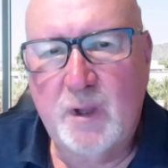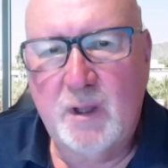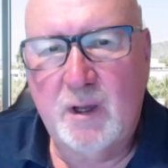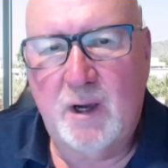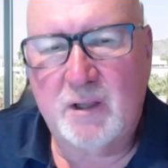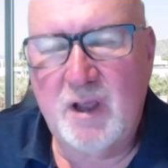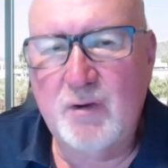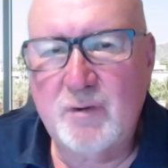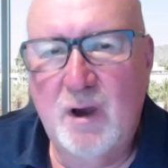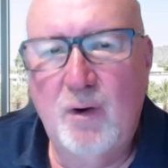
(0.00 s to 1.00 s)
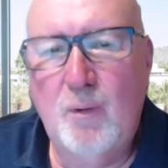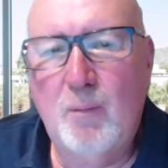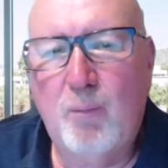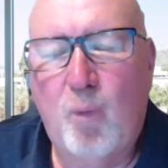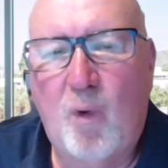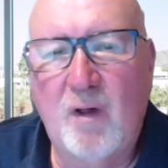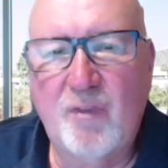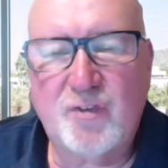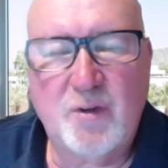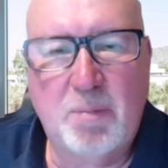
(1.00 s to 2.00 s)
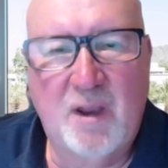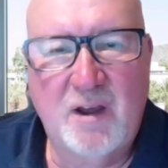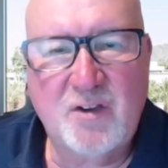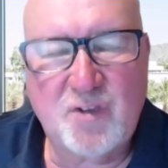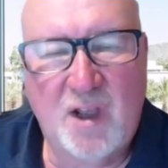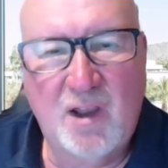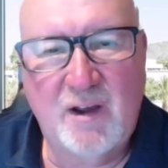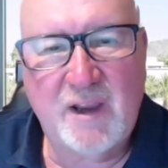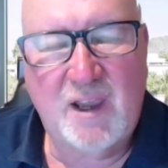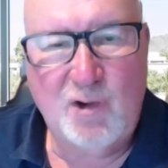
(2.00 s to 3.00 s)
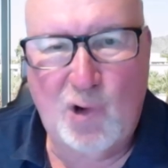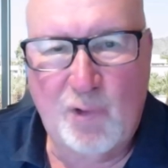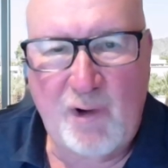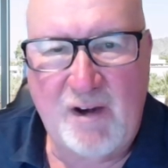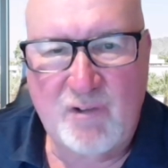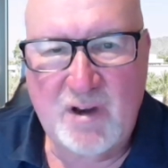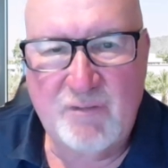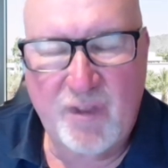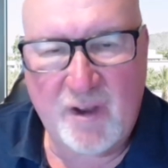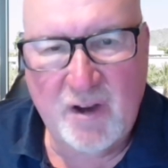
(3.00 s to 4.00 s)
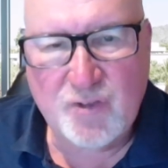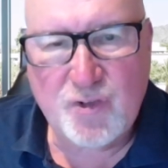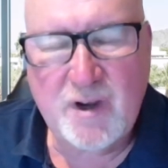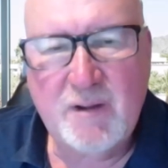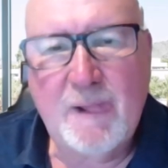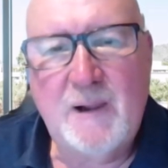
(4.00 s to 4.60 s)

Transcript: I don't know what the supplies are like in your area of the country.